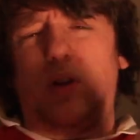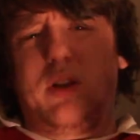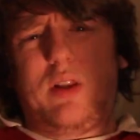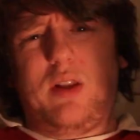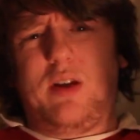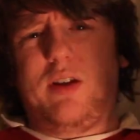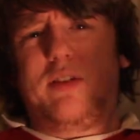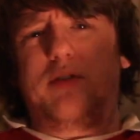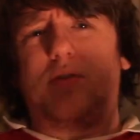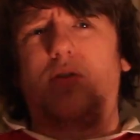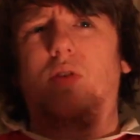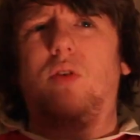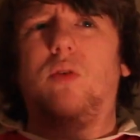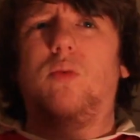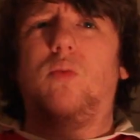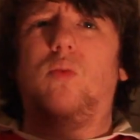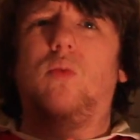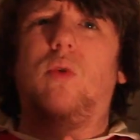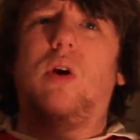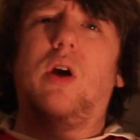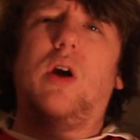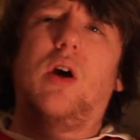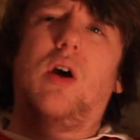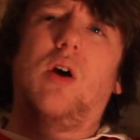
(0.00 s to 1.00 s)
live,
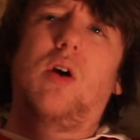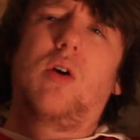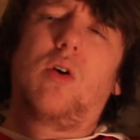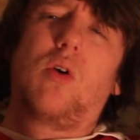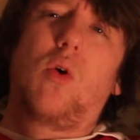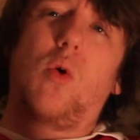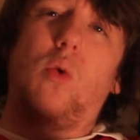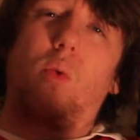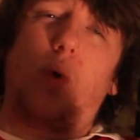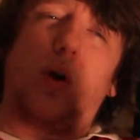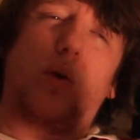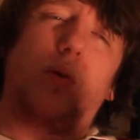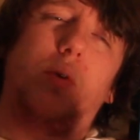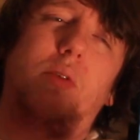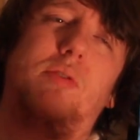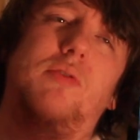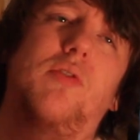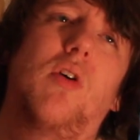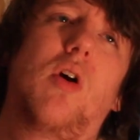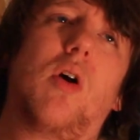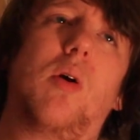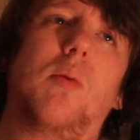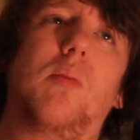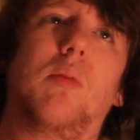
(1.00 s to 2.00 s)
or where we're
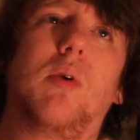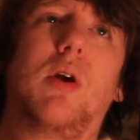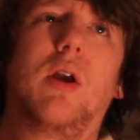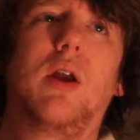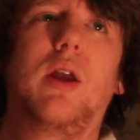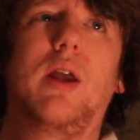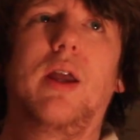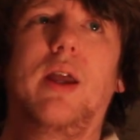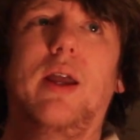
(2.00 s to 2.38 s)
from,